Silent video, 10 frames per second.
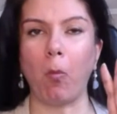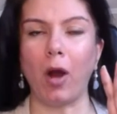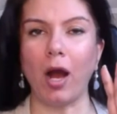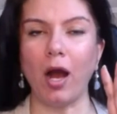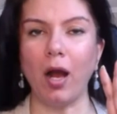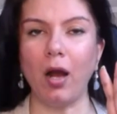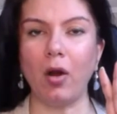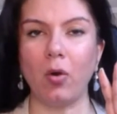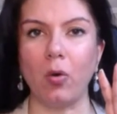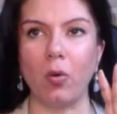
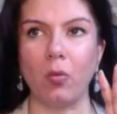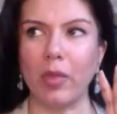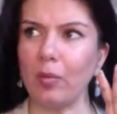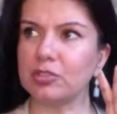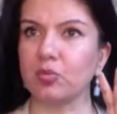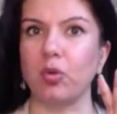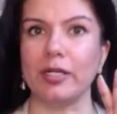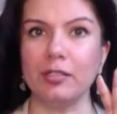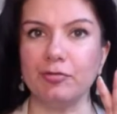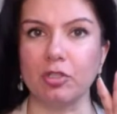wow, that was
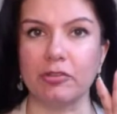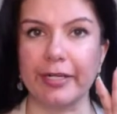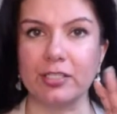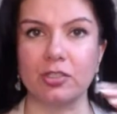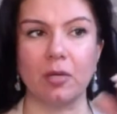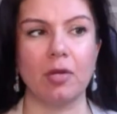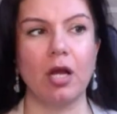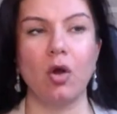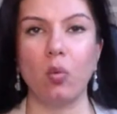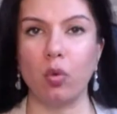wonderful. Great job.
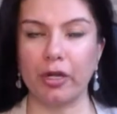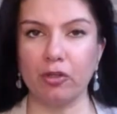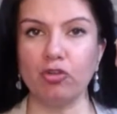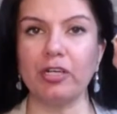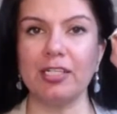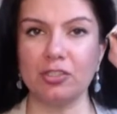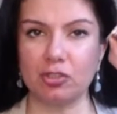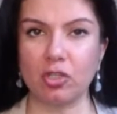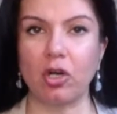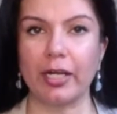What are you really
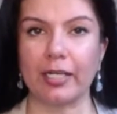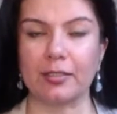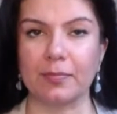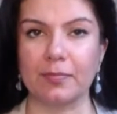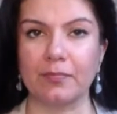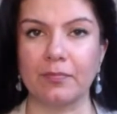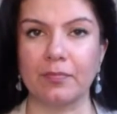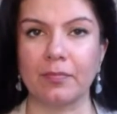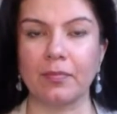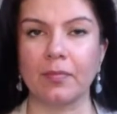strong at?
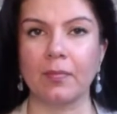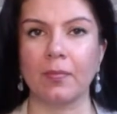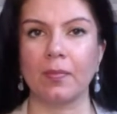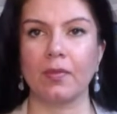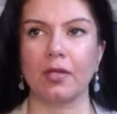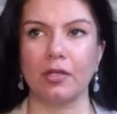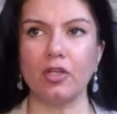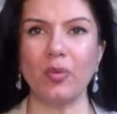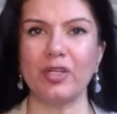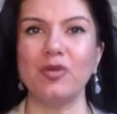You
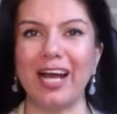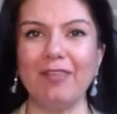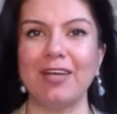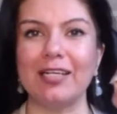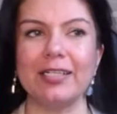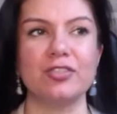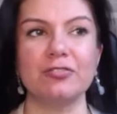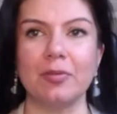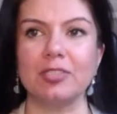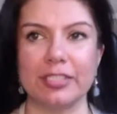know, when you have validation
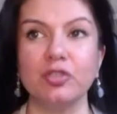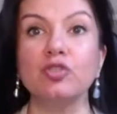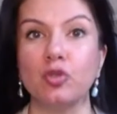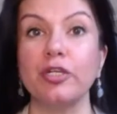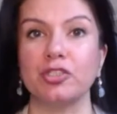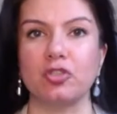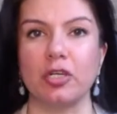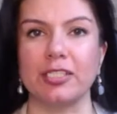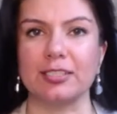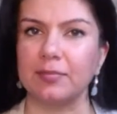from outside, you know you're
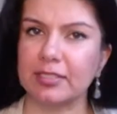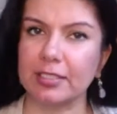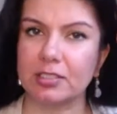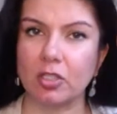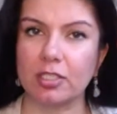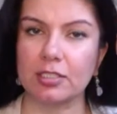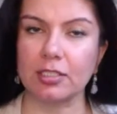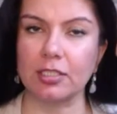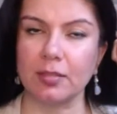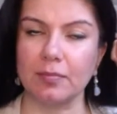strong at something. It's not,
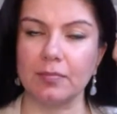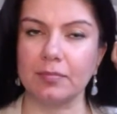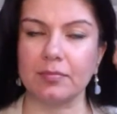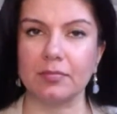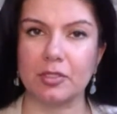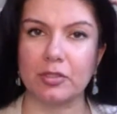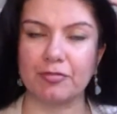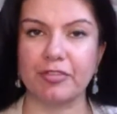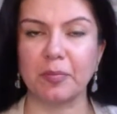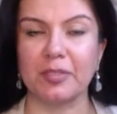a
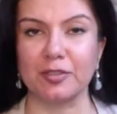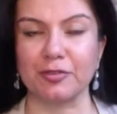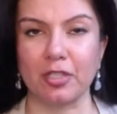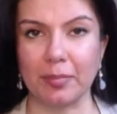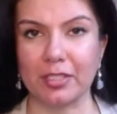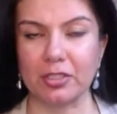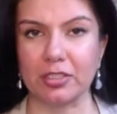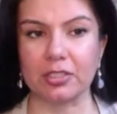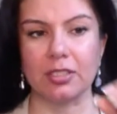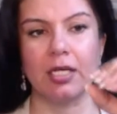figment of your
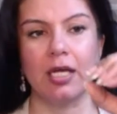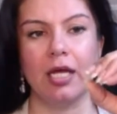imagination.